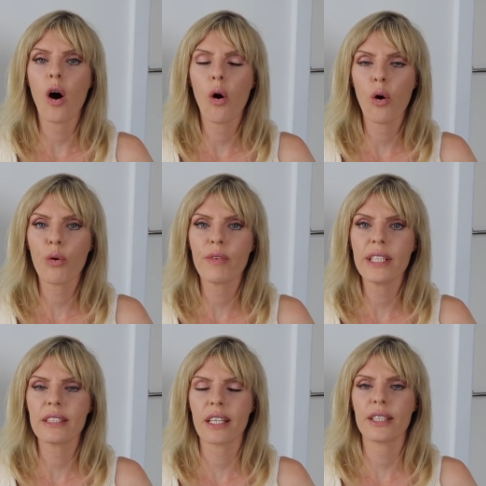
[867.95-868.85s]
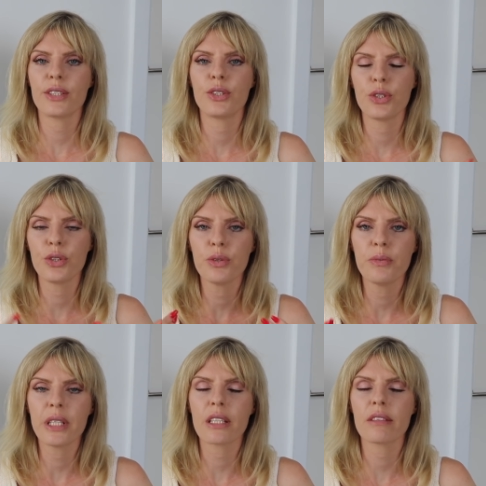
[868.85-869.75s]
Always
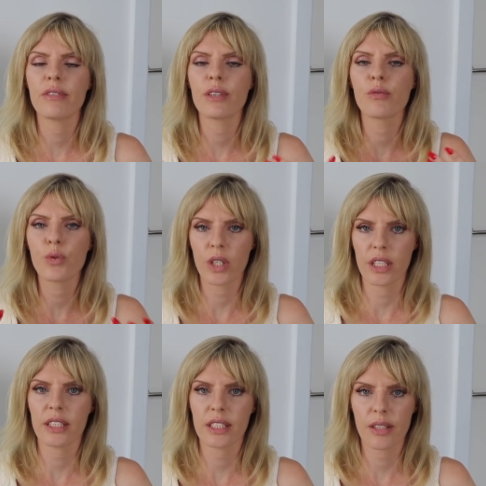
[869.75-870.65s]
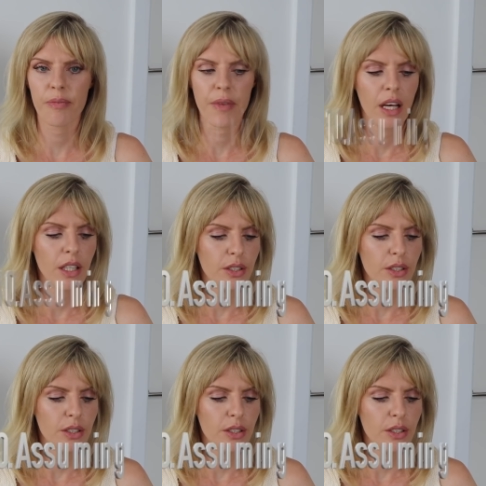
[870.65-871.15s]
assuming the worst.